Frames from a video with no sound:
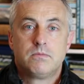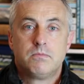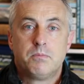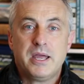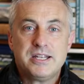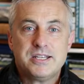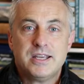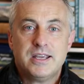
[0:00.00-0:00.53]

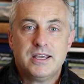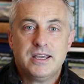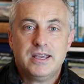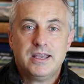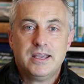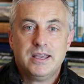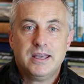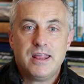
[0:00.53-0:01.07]
But
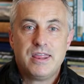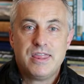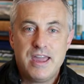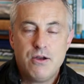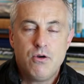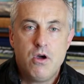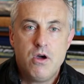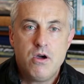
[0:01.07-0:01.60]

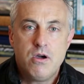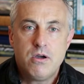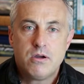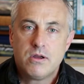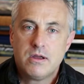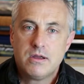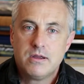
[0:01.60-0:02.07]
there are